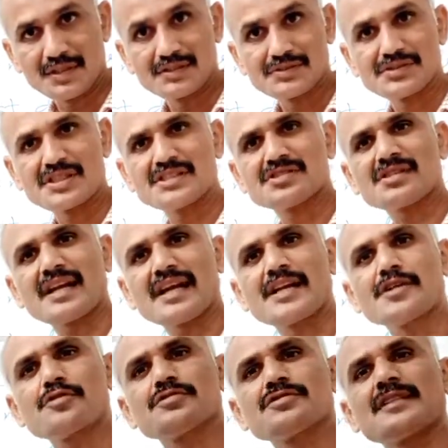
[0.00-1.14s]
She is
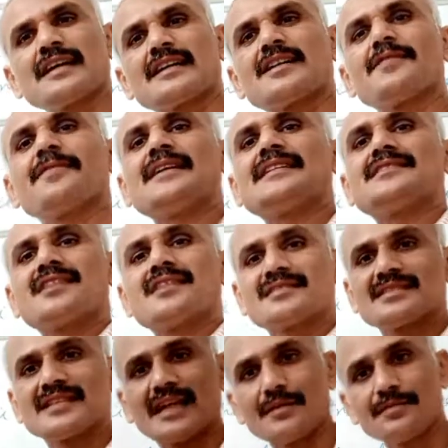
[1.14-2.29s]
trying to sacrifice
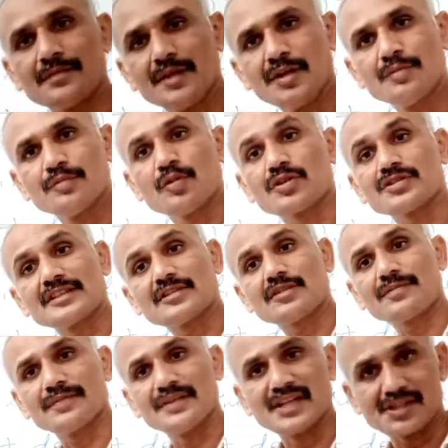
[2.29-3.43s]
herself for sake
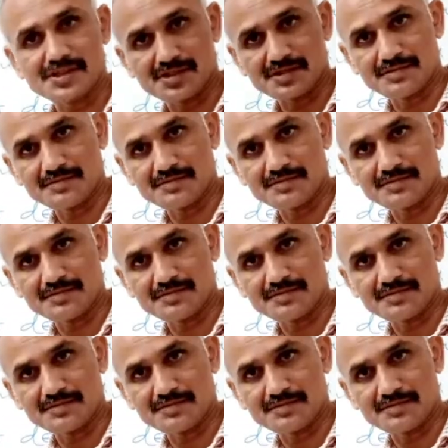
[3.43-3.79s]
of nation.